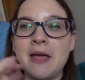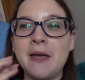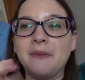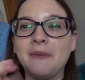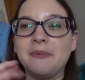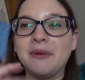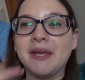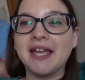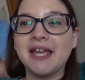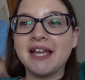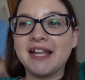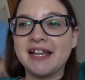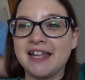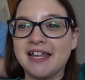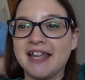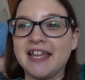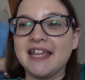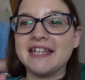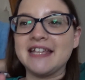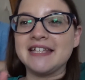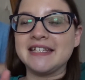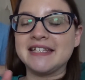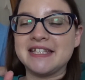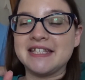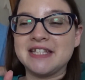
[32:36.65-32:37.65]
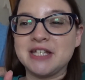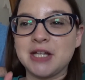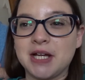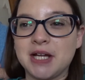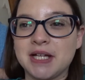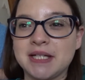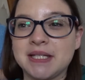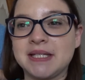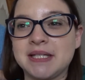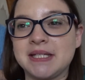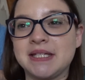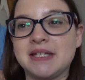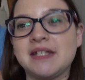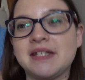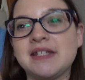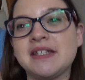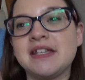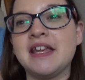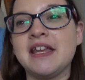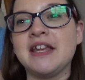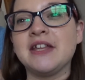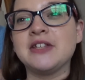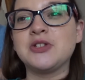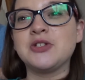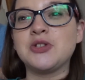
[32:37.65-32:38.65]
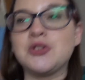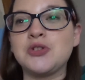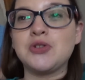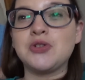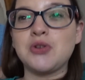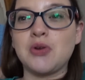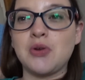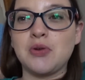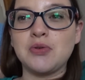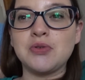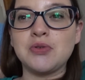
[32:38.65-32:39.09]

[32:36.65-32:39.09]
Piglet is just so